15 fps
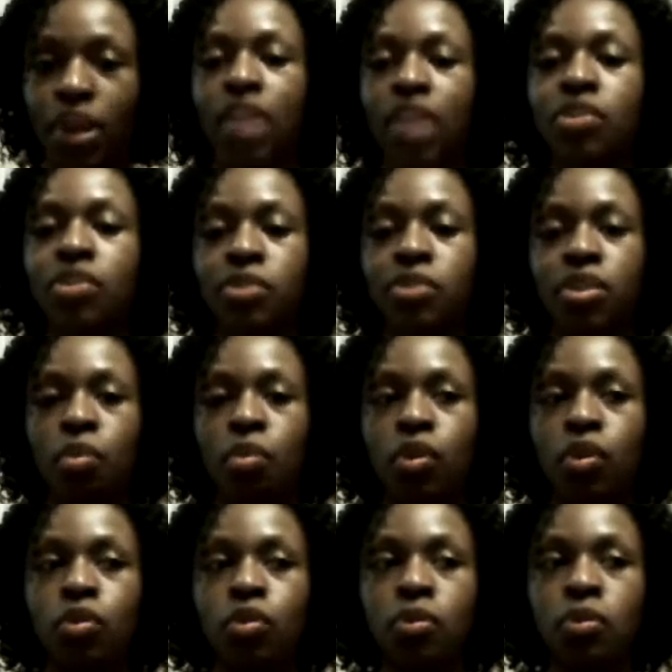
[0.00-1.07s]
beginner workout. It's
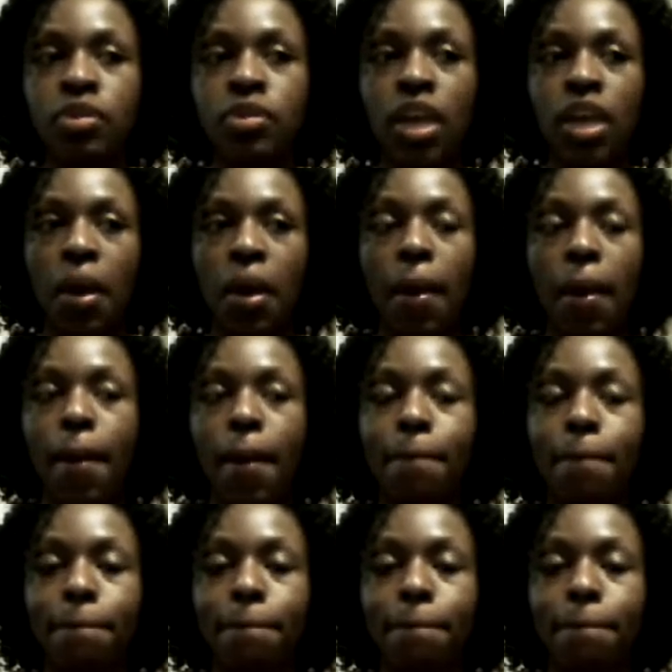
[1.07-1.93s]
for someone who's